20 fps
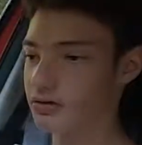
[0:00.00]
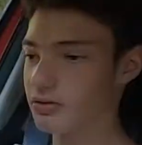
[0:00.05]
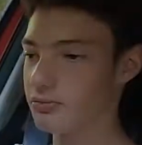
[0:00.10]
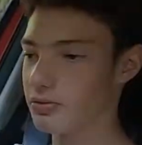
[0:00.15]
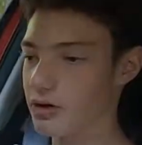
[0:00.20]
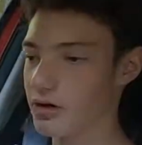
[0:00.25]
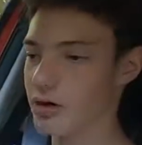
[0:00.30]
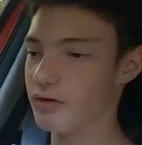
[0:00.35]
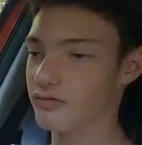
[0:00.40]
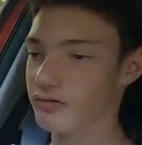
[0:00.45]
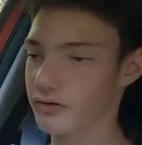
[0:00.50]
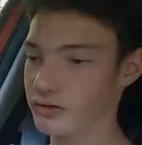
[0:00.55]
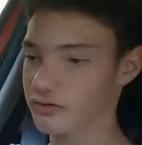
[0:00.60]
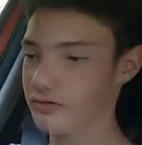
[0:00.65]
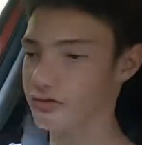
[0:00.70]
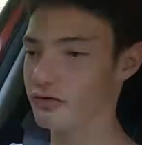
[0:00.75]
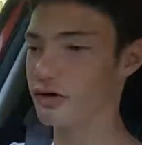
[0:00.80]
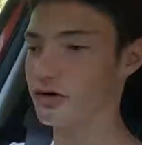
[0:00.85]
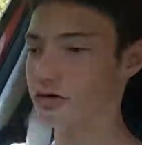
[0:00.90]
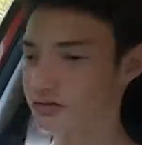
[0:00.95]
the perfect
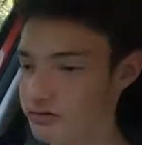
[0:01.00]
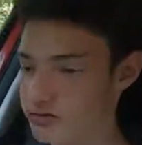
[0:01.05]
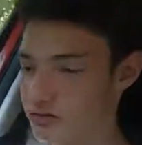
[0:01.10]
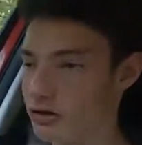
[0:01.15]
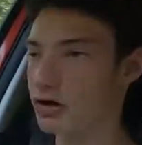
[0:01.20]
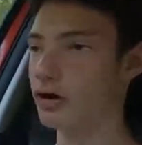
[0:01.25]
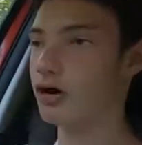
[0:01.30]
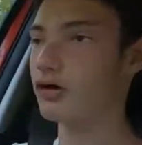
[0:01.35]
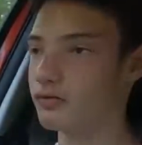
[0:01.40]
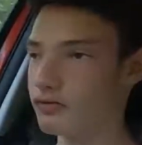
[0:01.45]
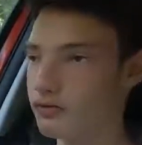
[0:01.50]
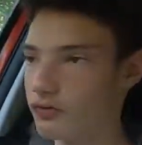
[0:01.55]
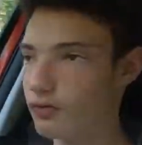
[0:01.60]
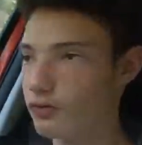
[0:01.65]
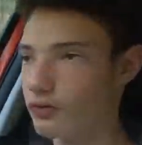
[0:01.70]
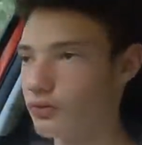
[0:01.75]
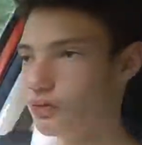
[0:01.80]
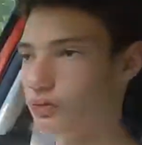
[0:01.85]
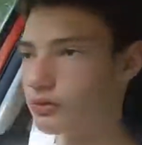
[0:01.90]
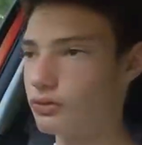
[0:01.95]
first car
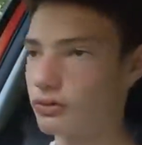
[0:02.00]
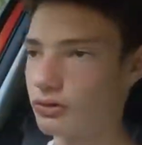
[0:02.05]
for